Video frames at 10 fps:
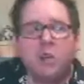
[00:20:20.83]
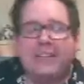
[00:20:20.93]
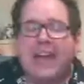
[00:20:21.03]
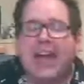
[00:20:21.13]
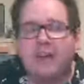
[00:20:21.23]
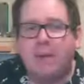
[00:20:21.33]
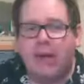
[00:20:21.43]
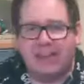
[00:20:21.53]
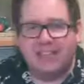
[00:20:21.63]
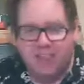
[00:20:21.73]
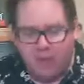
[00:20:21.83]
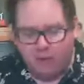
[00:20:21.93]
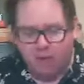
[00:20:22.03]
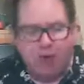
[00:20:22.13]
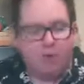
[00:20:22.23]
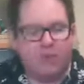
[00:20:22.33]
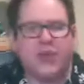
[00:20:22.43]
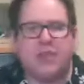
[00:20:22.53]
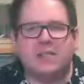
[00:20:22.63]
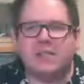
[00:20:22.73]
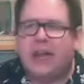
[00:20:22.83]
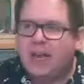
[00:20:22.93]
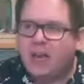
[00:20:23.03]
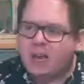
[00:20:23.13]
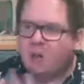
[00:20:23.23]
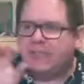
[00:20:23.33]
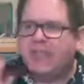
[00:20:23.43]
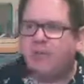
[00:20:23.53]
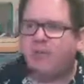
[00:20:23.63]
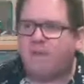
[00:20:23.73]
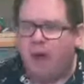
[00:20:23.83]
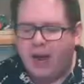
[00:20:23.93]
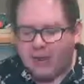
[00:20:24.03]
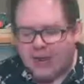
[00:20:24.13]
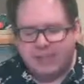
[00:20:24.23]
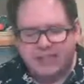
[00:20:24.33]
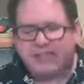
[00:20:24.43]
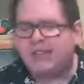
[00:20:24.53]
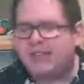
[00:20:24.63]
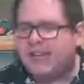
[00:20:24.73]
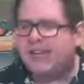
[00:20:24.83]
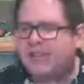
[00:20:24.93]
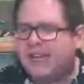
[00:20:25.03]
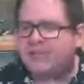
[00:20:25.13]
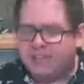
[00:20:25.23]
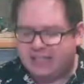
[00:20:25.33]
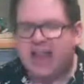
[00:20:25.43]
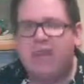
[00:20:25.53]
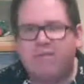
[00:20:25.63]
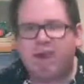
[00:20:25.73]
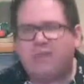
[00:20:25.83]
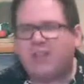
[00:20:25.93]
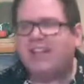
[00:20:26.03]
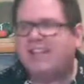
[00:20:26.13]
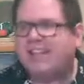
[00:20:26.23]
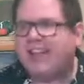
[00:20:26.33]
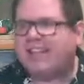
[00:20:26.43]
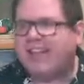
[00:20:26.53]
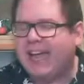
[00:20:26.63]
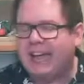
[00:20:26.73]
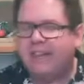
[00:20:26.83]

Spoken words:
Was having my last supper on Thursday. Was killed on Friday, was still dead on Saturday. I rose on Sunday.